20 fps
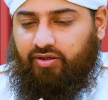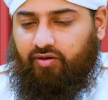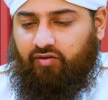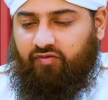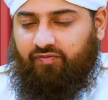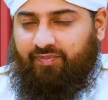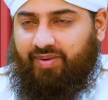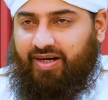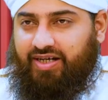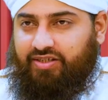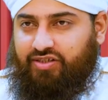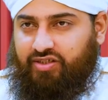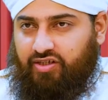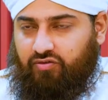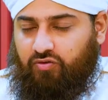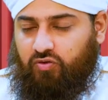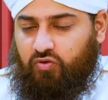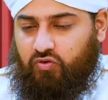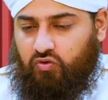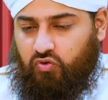of my
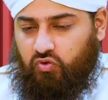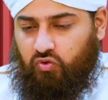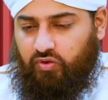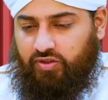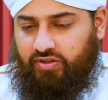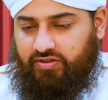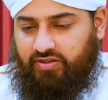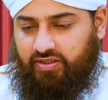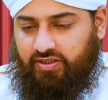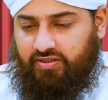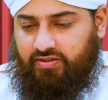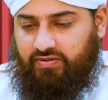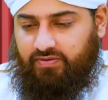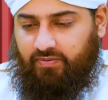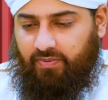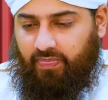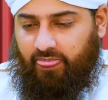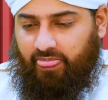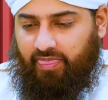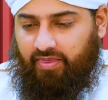general store, he says,
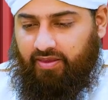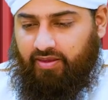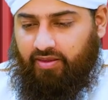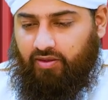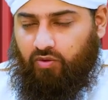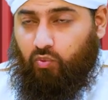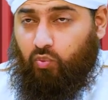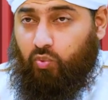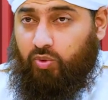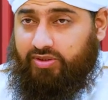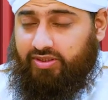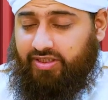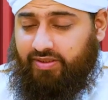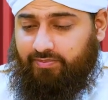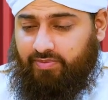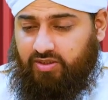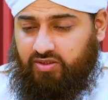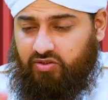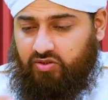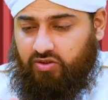was a
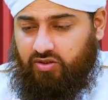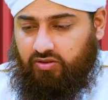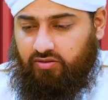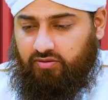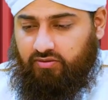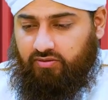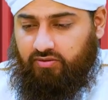masjid,